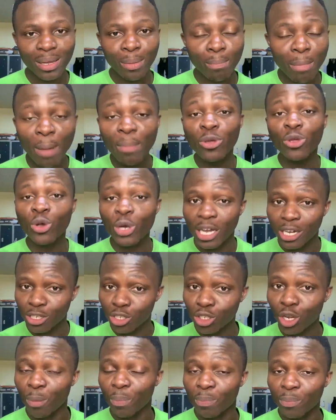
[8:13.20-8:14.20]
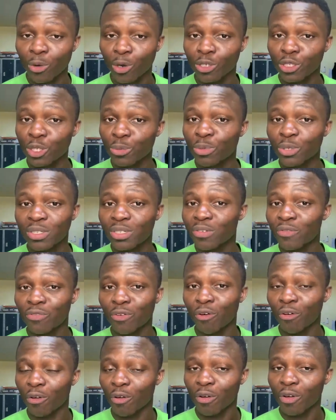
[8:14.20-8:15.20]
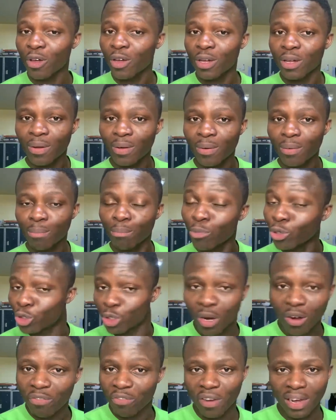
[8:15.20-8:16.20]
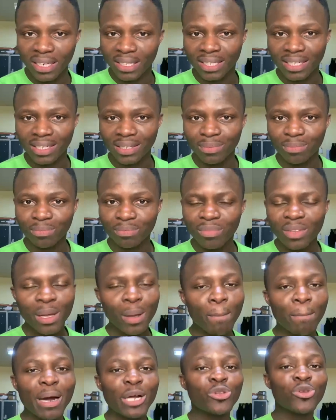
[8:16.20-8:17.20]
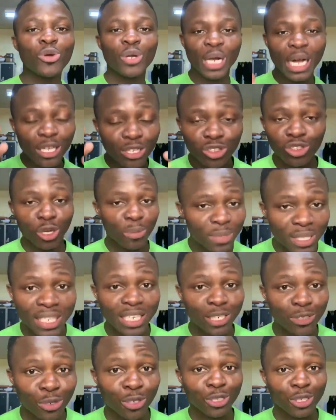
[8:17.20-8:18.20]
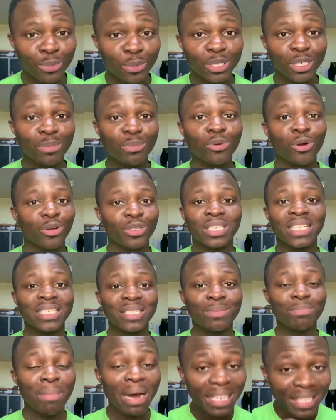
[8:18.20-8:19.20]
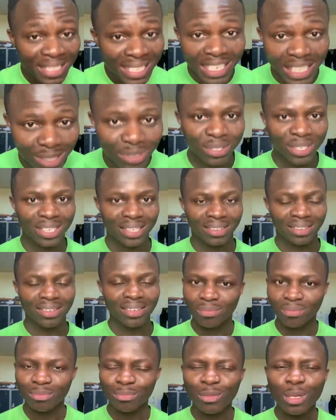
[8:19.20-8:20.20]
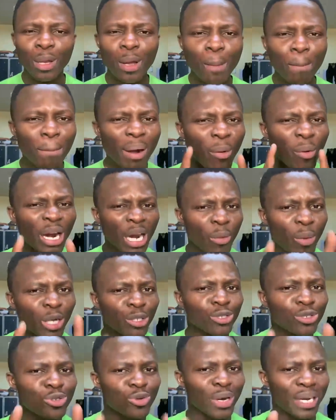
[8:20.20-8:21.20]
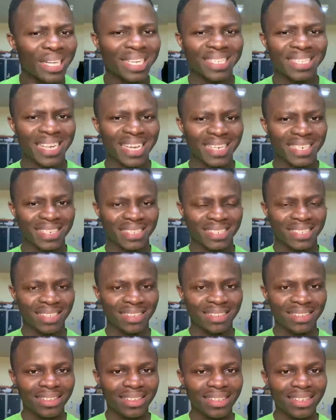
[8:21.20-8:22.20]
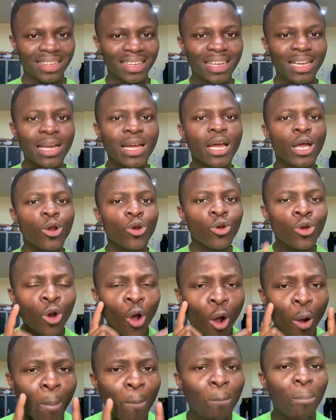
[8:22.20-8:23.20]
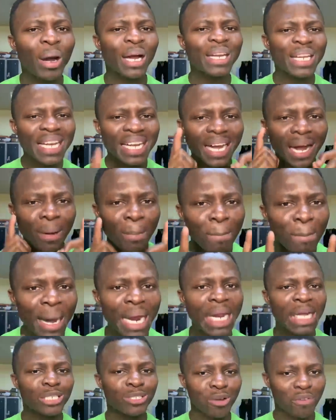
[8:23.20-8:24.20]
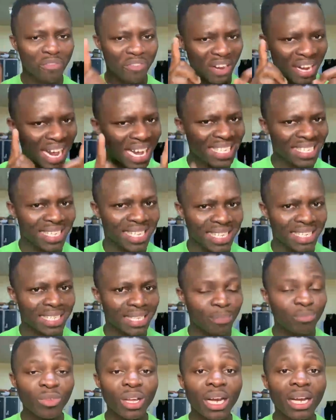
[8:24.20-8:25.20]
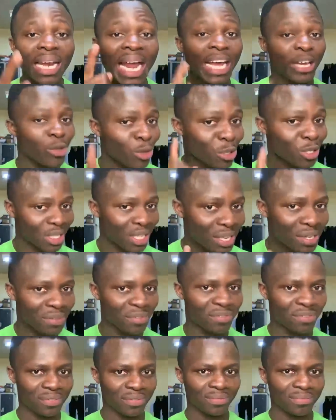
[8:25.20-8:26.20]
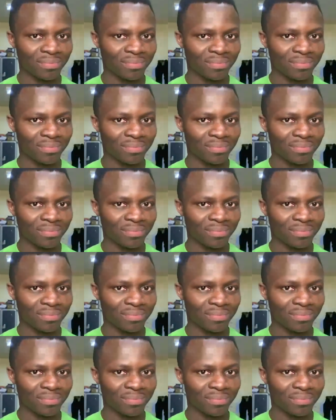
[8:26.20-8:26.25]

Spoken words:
Maybe you can stop contributing for mutual funds, but you can't stop Ssnit contribution because it's mandatory. But what I want you to understand is, nobody can manage your finances like yourself.